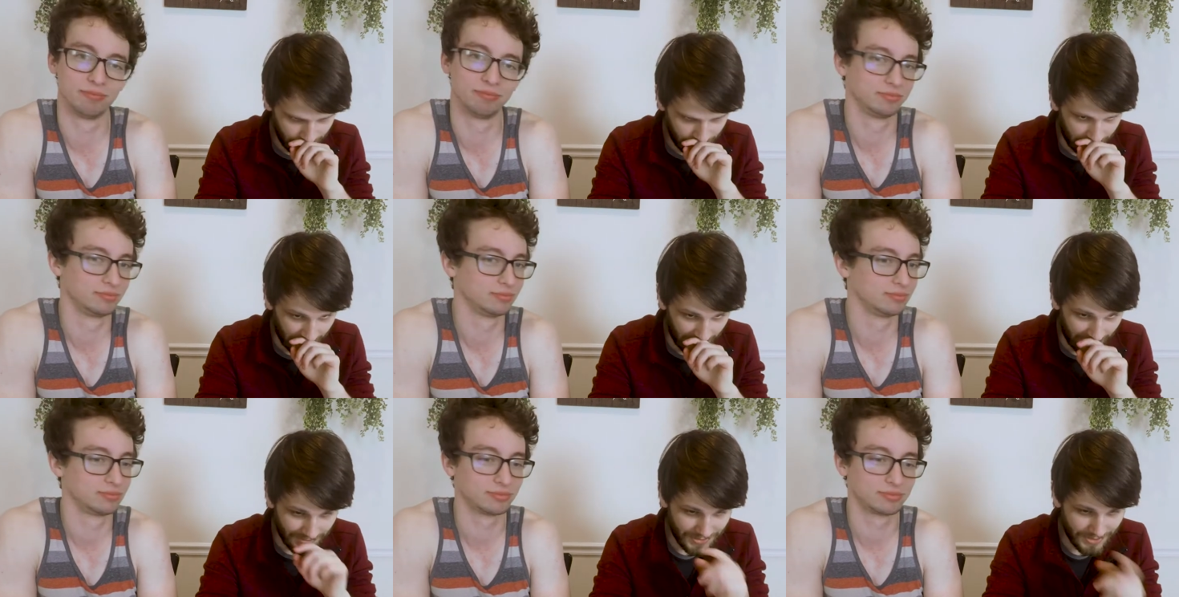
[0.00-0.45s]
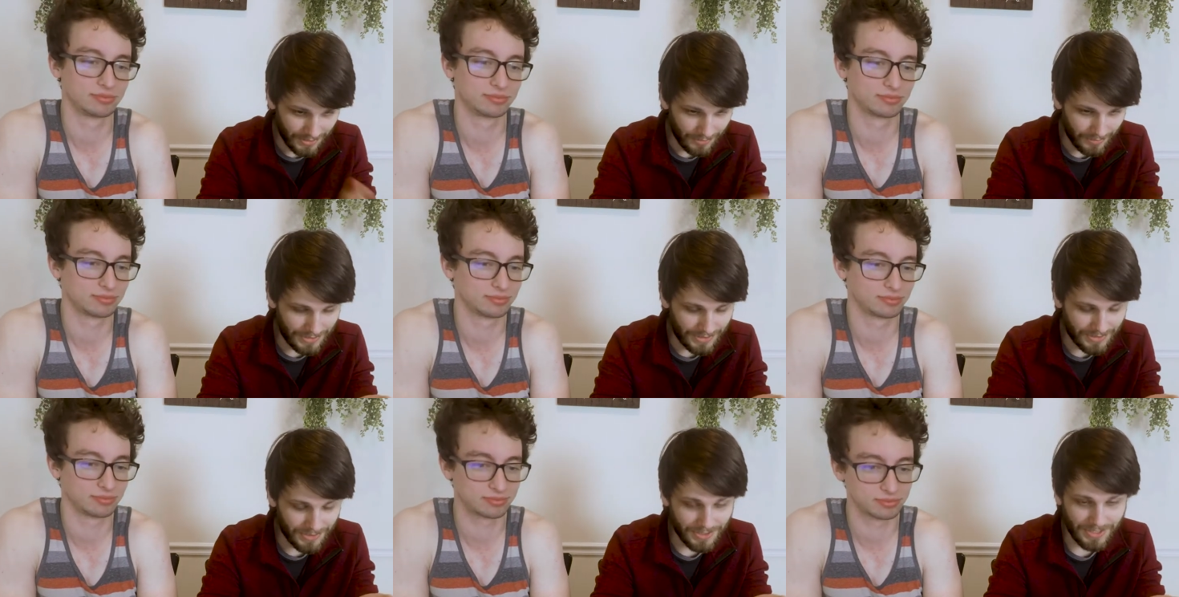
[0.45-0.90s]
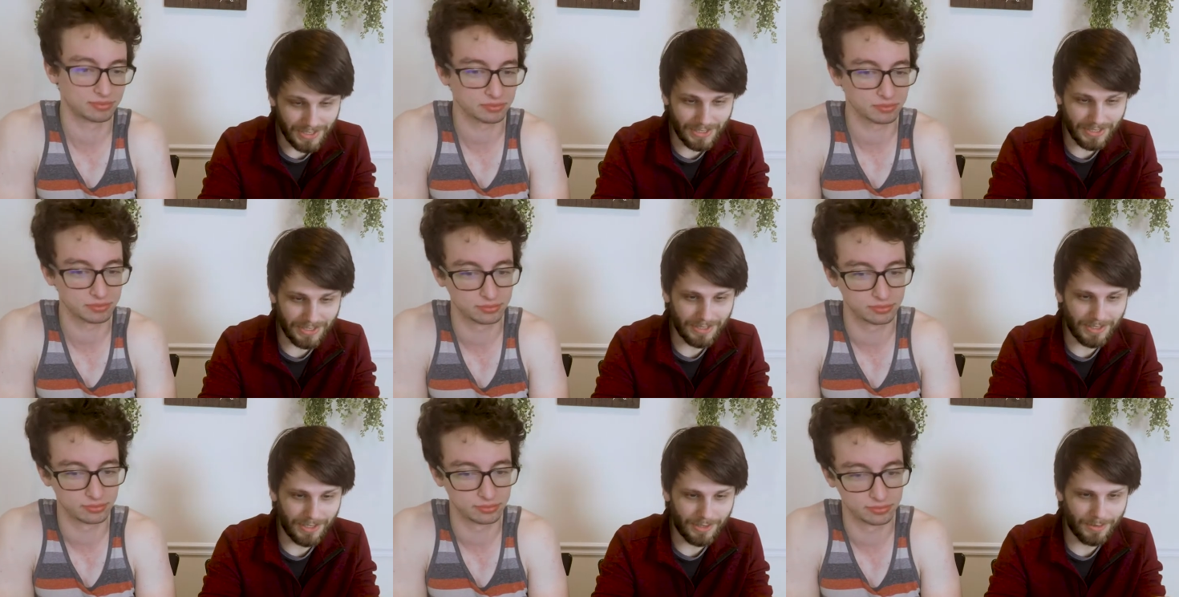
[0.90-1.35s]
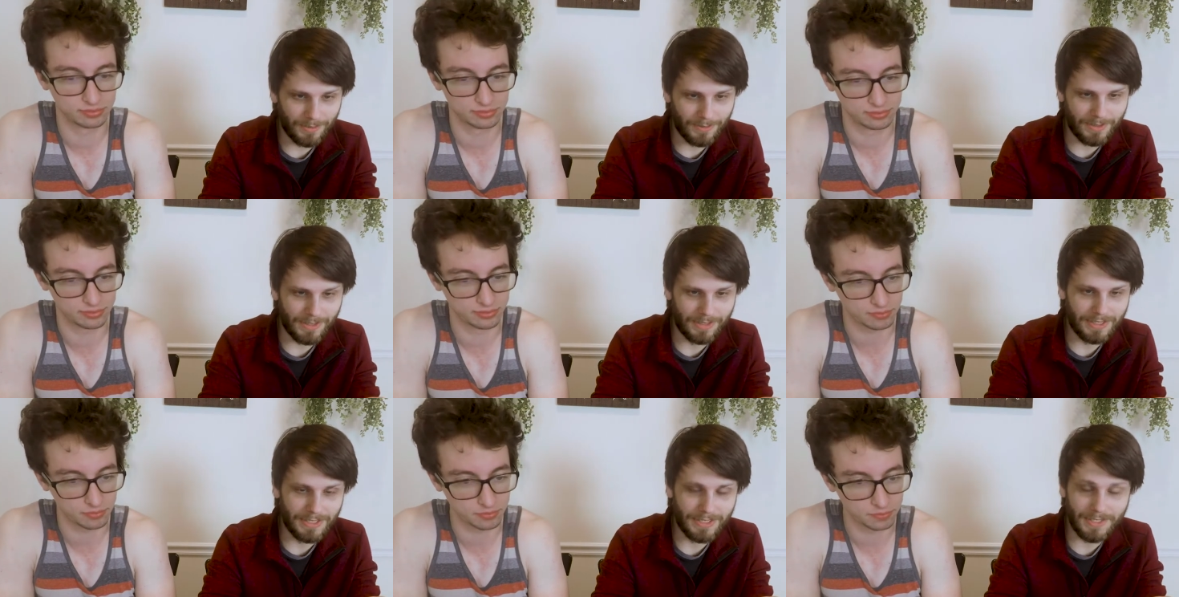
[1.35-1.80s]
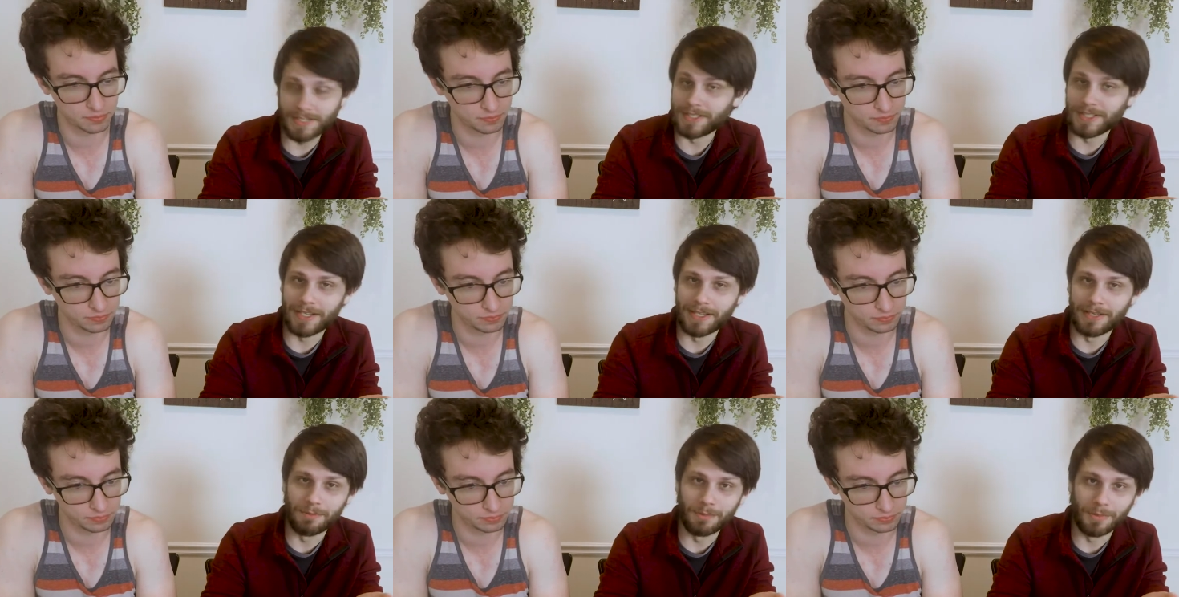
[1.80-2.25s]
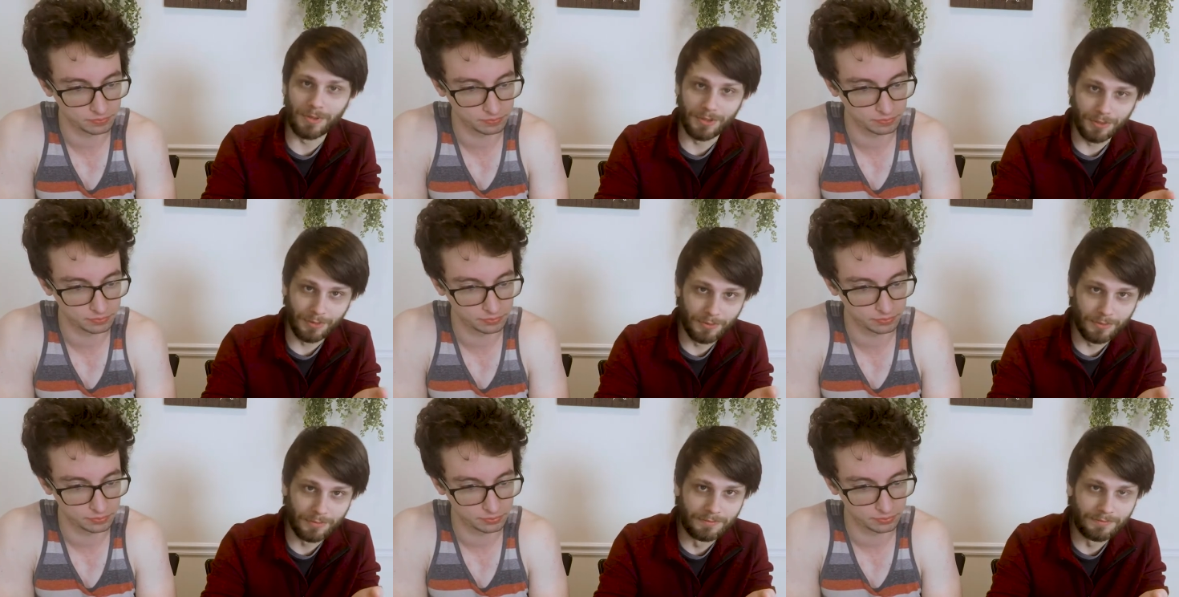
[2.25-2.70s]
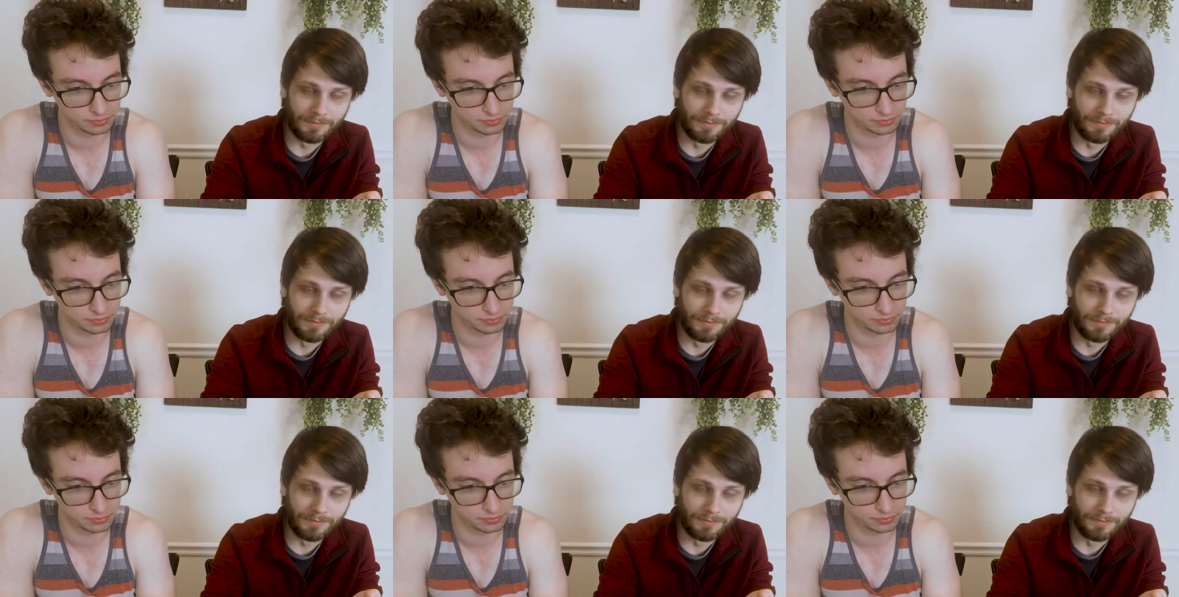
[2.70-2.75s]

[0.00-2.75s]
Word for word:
Speaker 1: Also interesting to note that this is in blue.